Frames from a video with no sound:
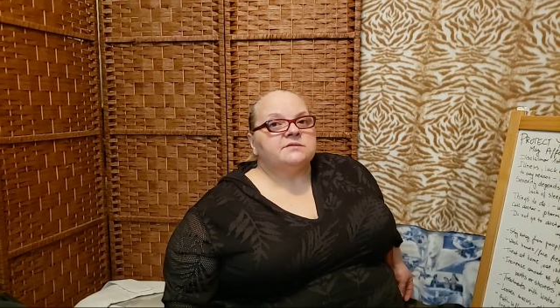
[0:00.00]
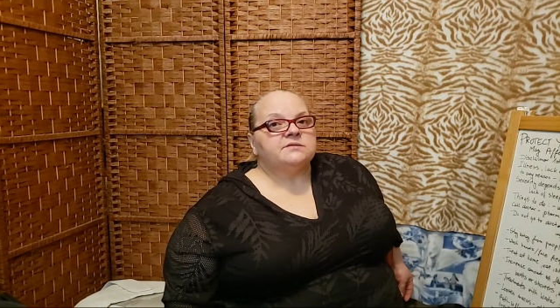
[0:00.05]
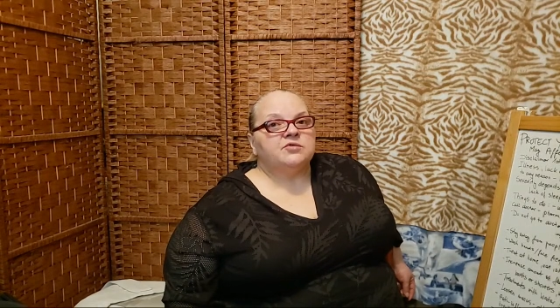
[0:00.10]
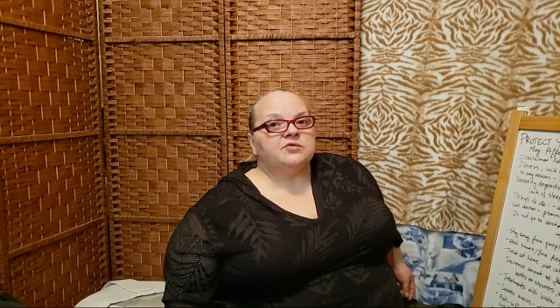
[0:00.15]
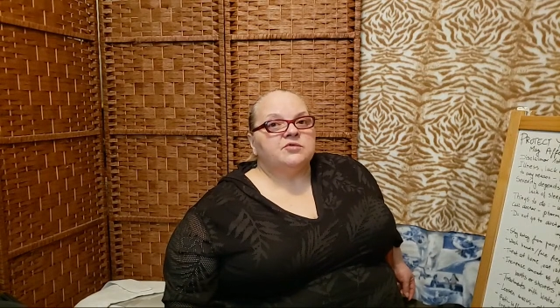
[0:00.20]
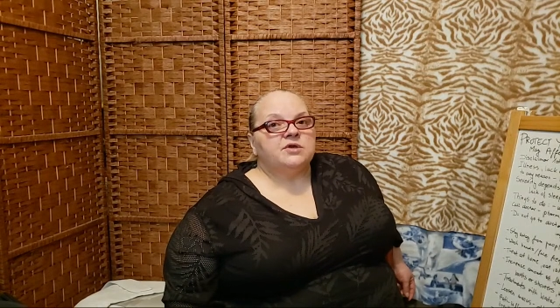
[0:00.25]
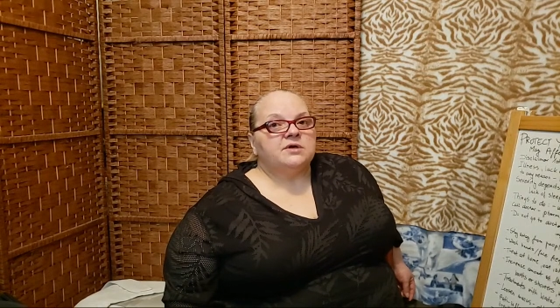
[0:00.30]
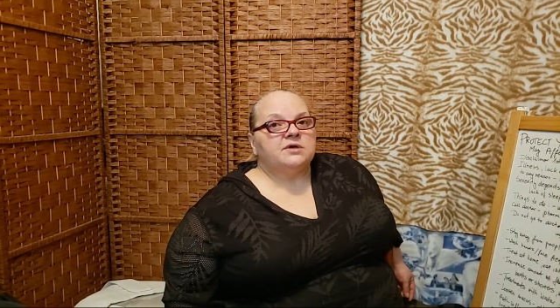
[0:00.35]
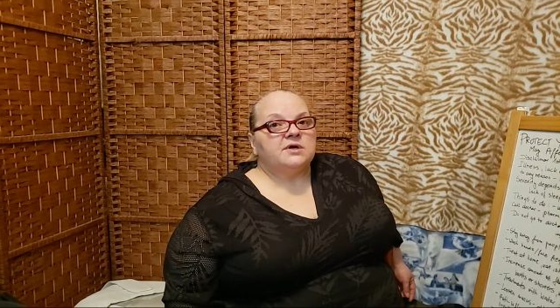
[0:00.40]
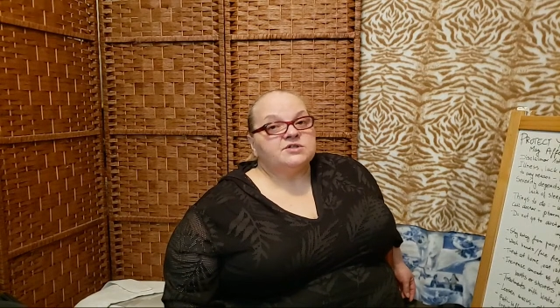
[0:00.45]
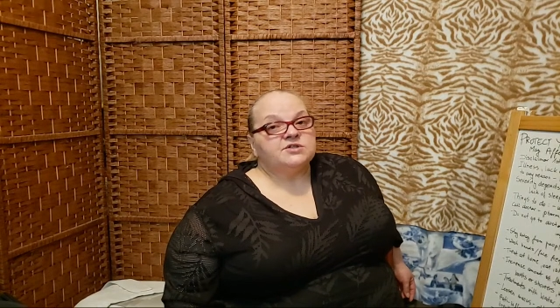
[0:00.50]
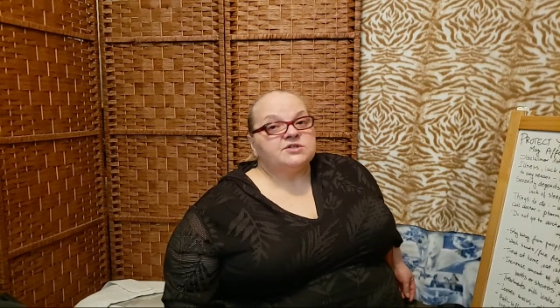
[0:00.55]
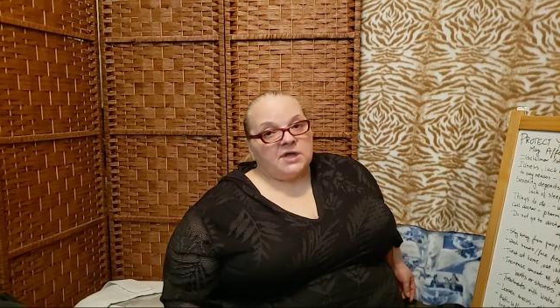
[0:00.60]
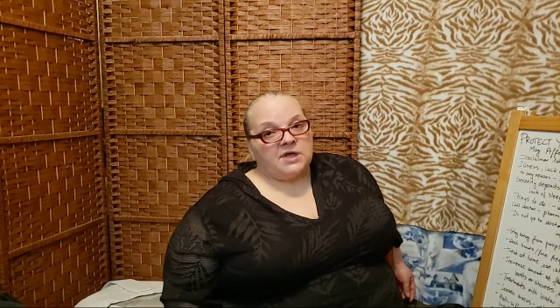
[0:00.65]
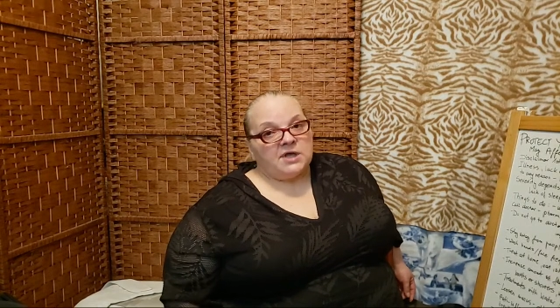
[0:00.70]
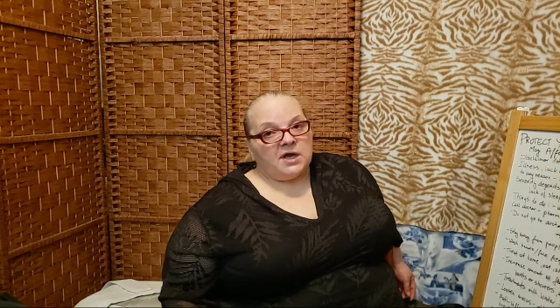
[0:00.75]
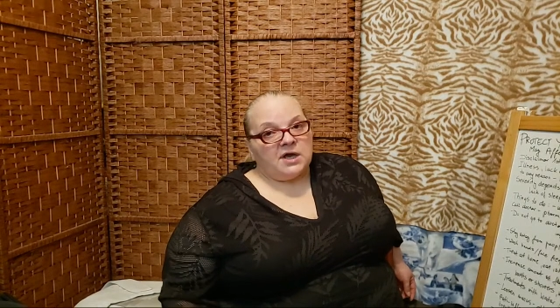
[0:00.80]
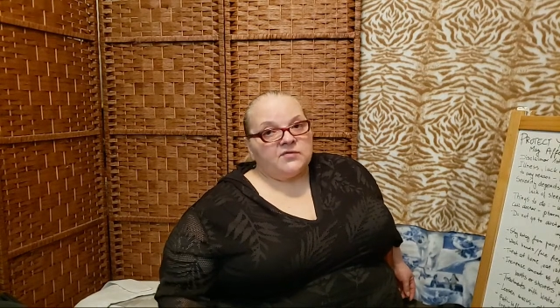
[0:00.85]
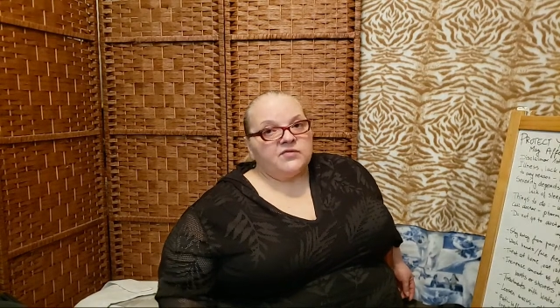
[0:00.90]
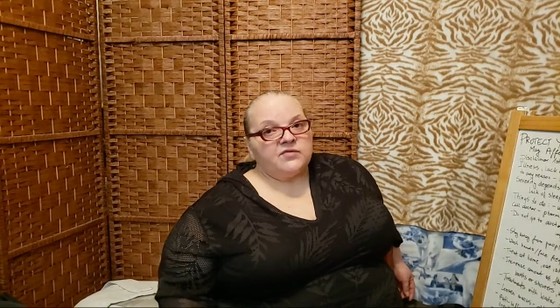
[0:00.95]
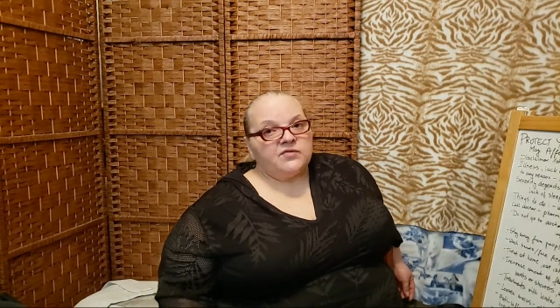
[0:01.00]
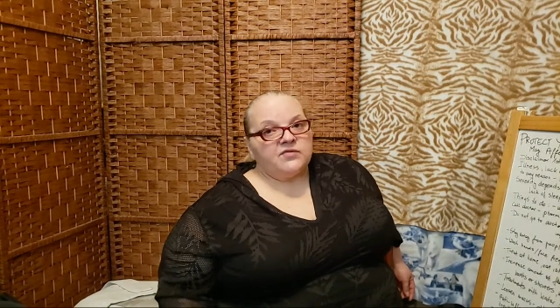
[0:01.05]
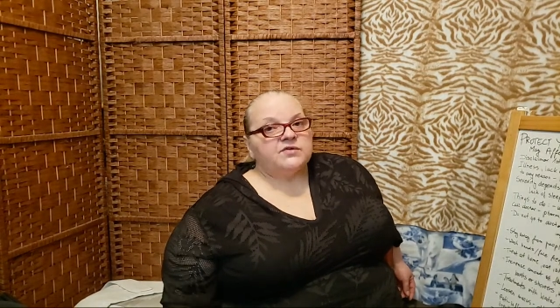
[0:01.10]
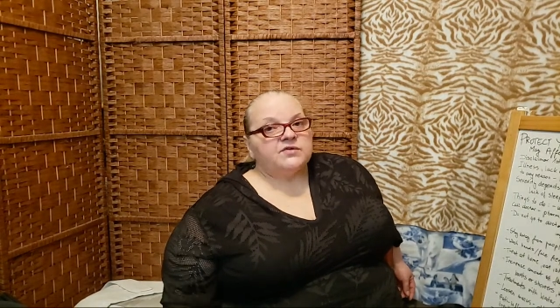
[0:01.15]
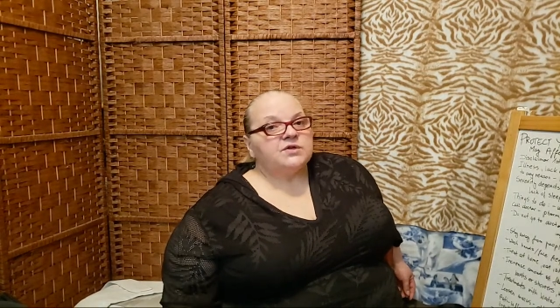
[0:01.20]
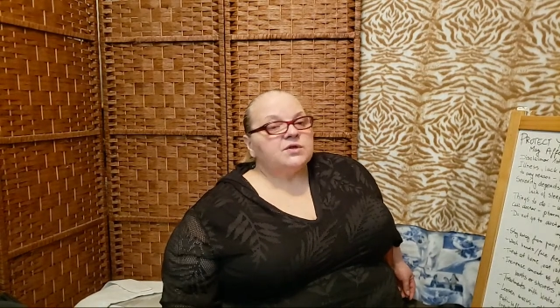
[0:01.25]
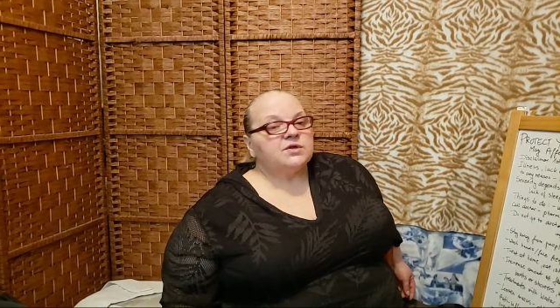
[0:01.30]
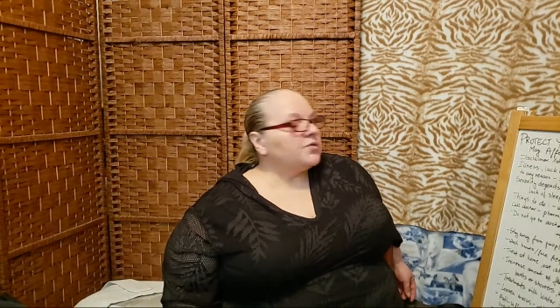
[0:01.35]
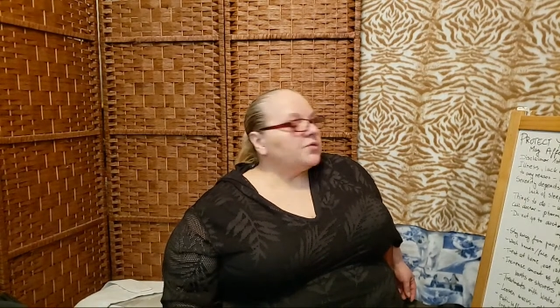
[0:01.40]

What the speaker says: We actually have a video with